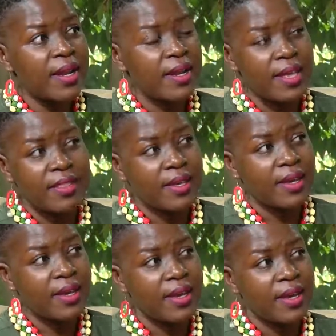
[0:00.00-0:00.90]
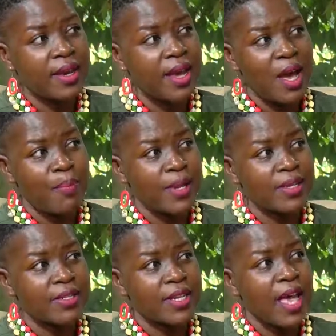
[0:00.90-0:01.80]
nothing
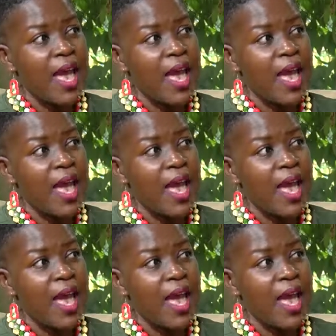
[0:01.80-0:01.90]
happens.